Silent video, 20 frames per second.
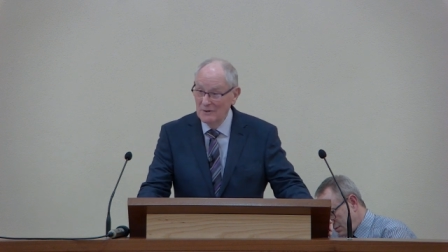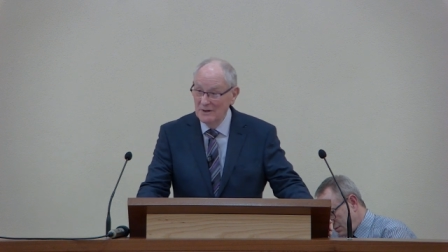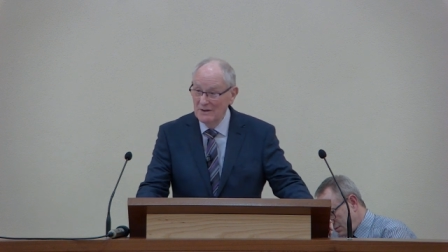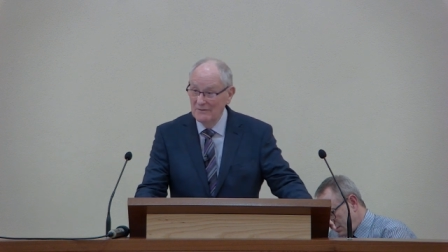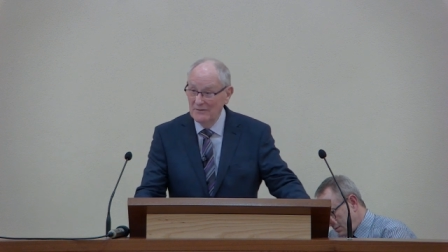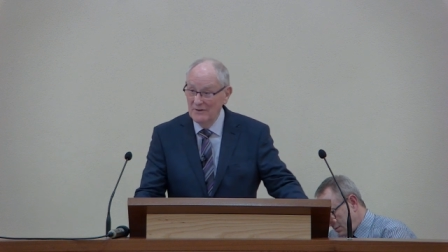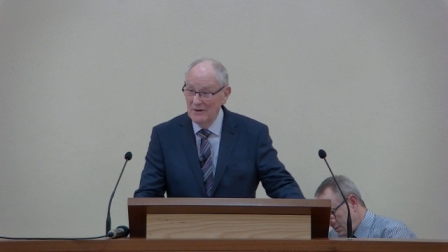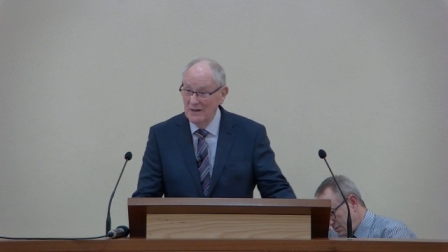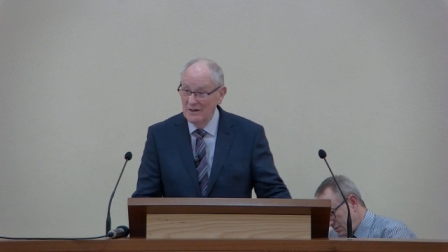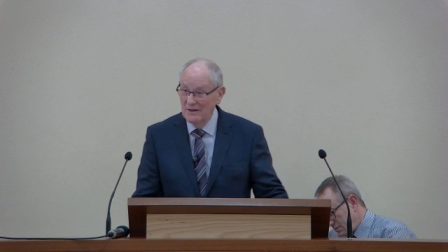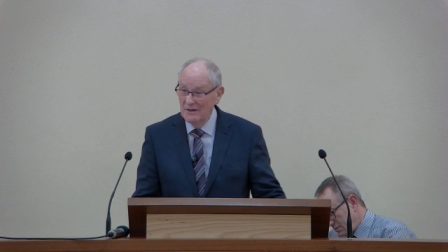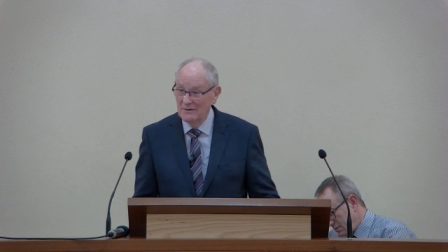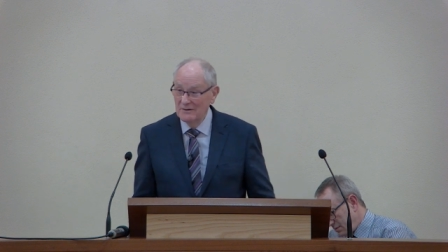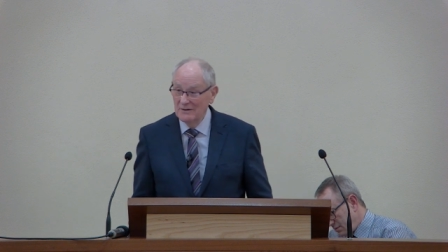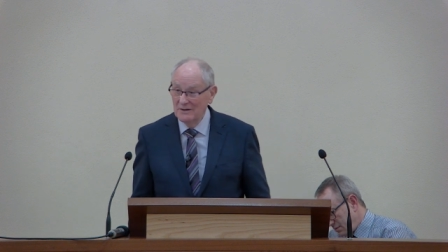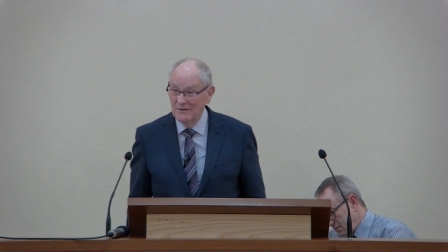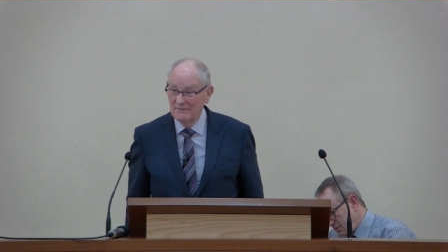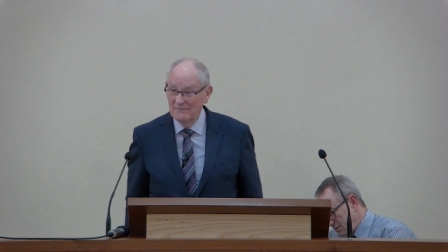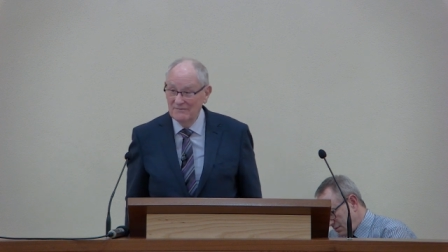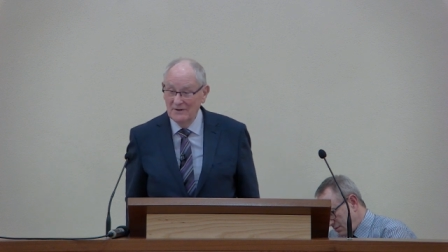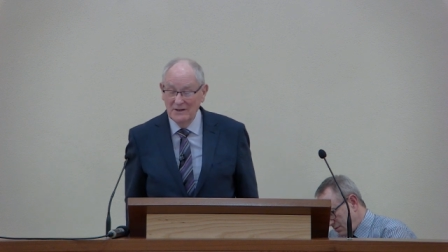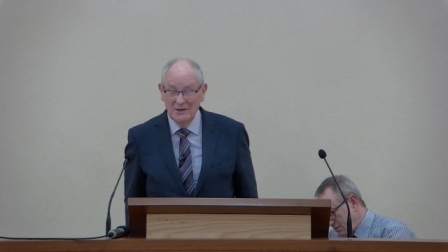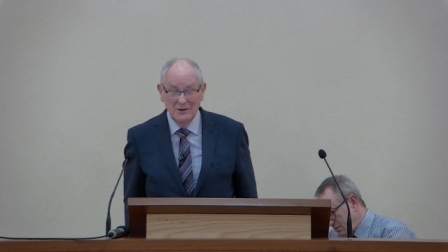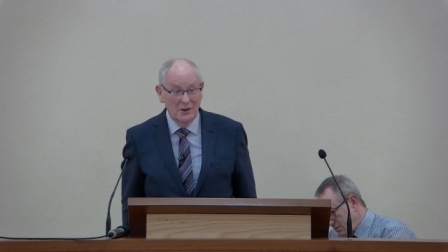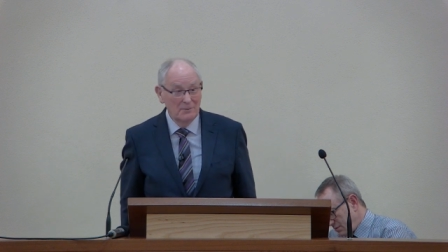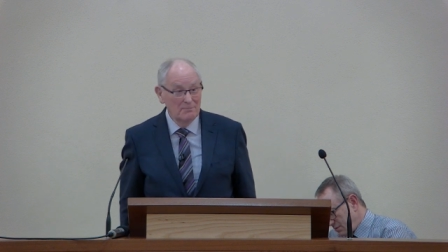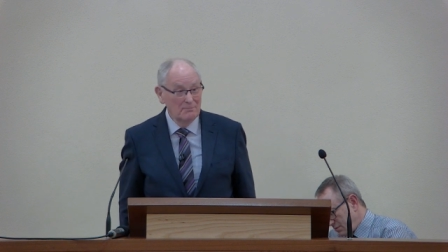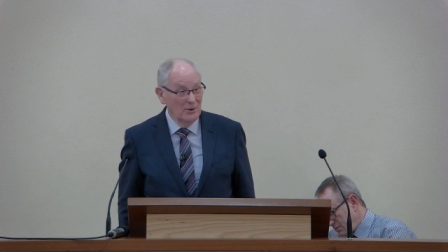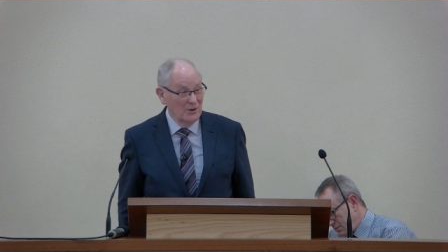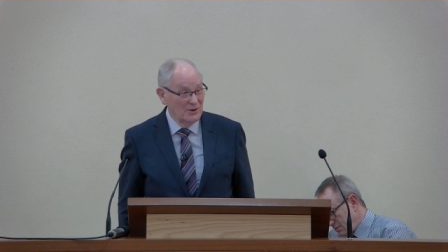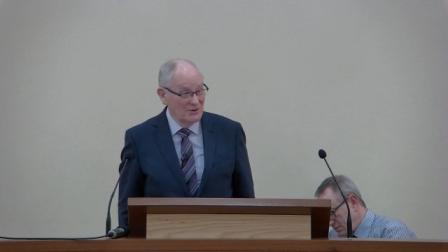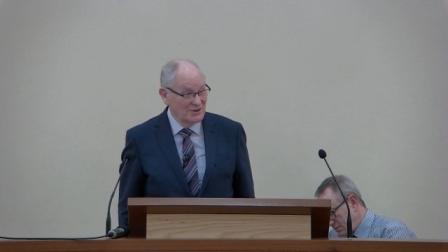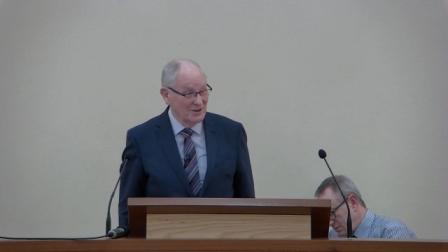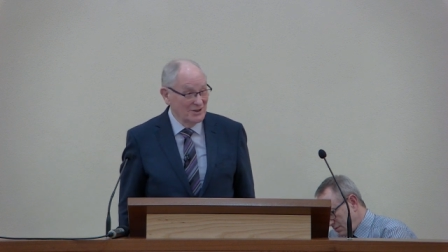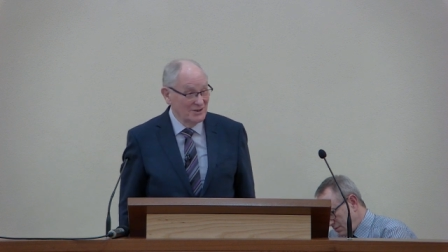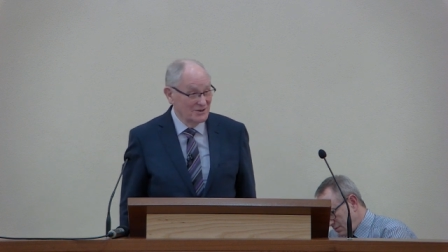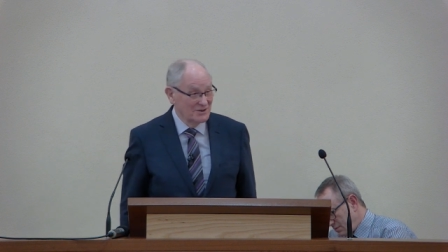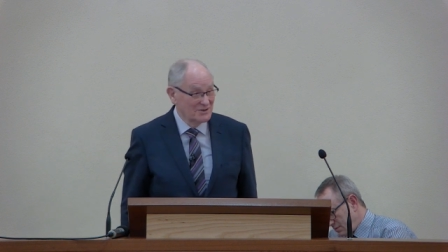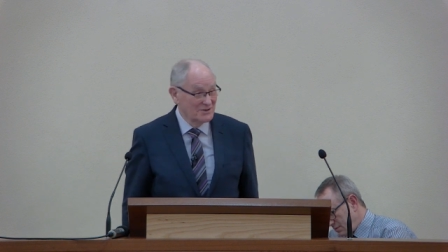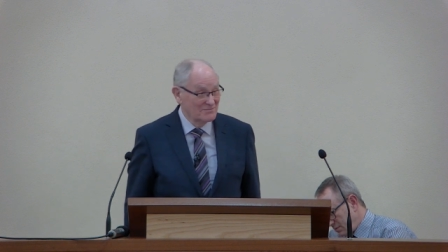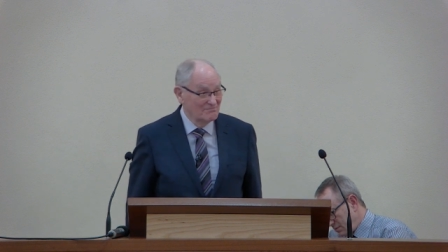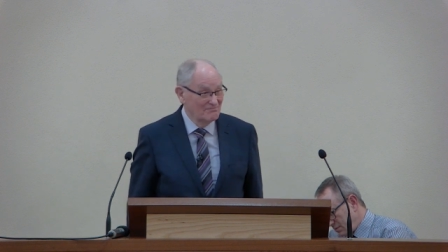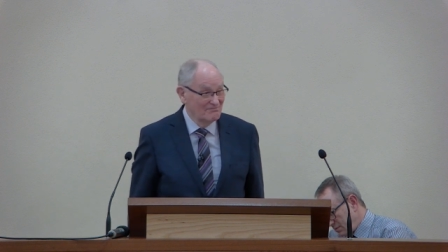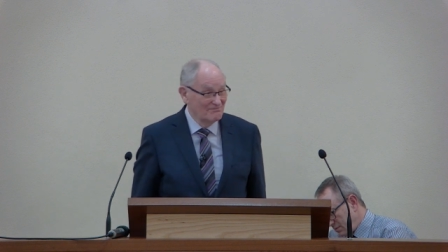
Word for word: We'll fill our purses.